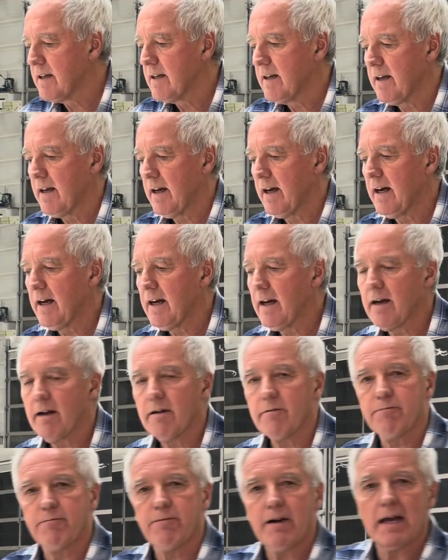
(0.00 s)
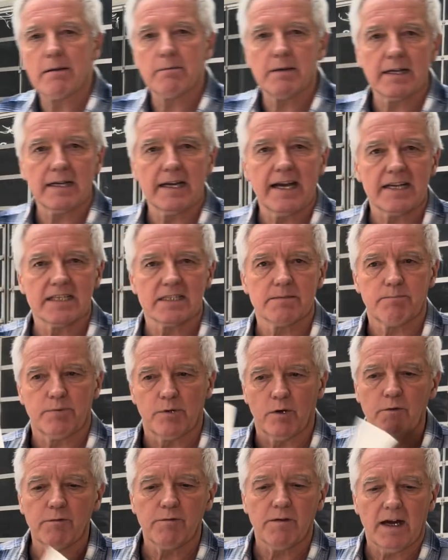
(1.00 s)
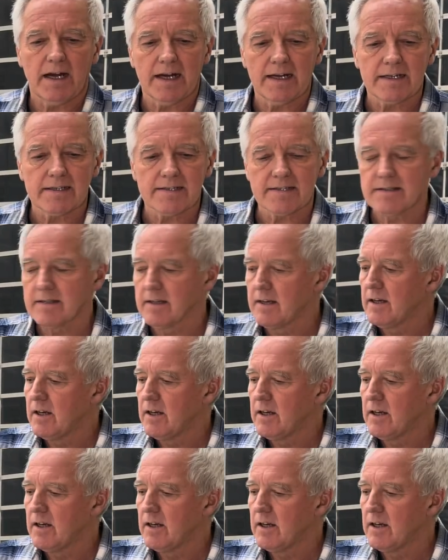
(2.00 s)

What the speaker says: fiberglass profiles